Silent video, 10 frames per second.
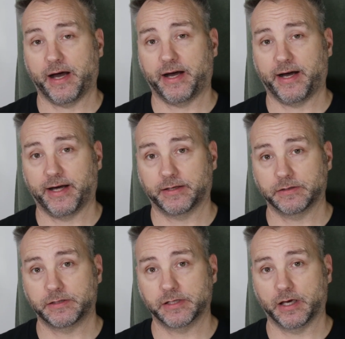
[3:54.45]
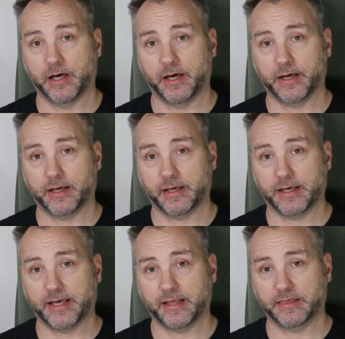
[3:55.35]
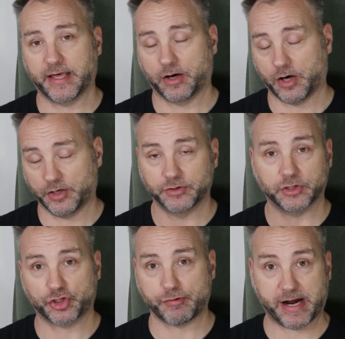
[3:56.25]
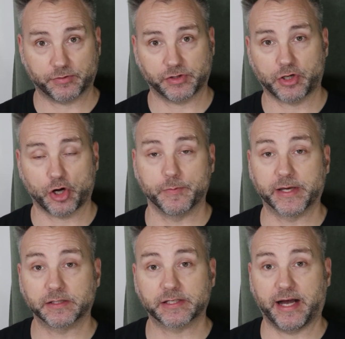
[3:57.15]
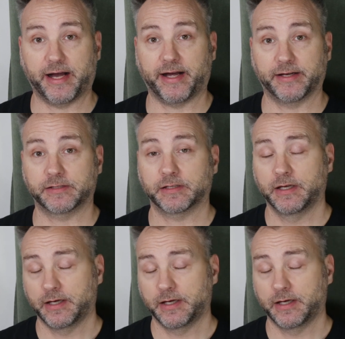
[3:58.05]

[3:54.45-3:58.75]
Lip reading: And they are under shrouds and combings, and